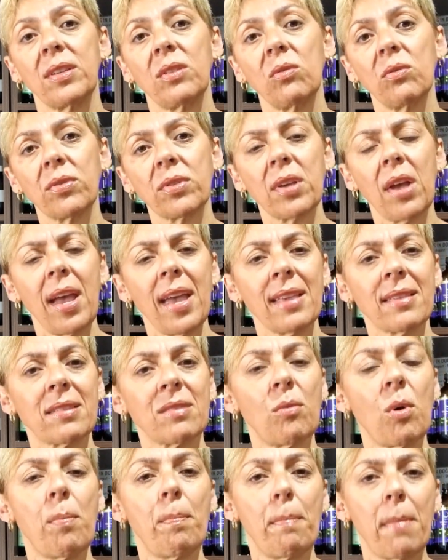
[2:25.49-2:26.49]
it also has
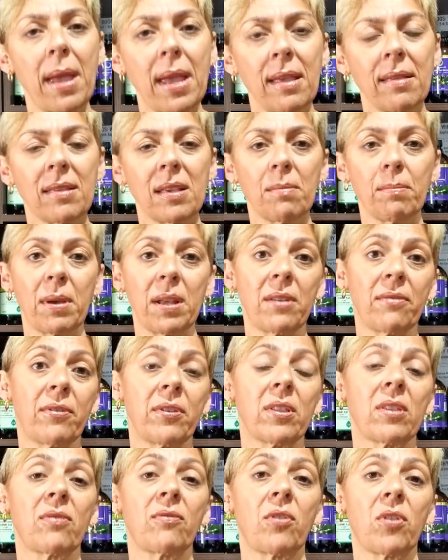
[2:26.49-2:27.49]
some amazing
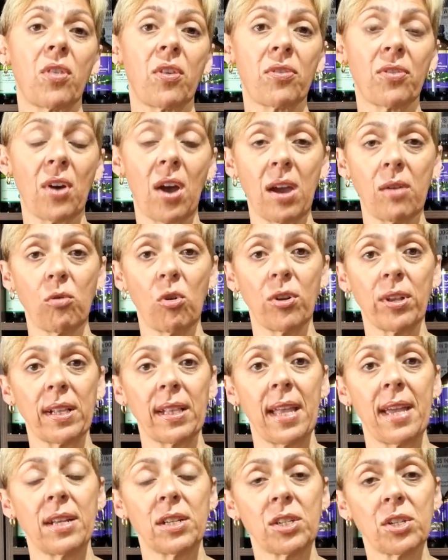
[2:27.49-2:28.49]
benefits for the thyroid
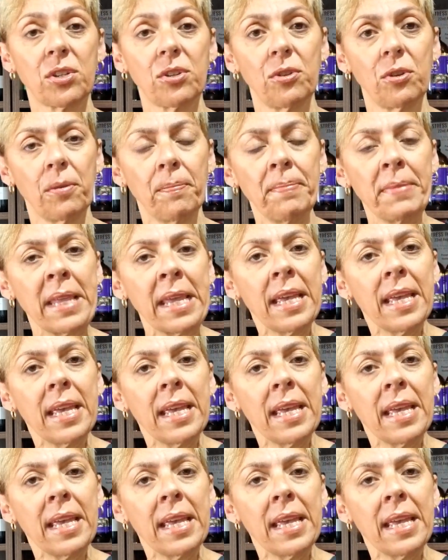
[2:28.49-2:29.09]
gland too.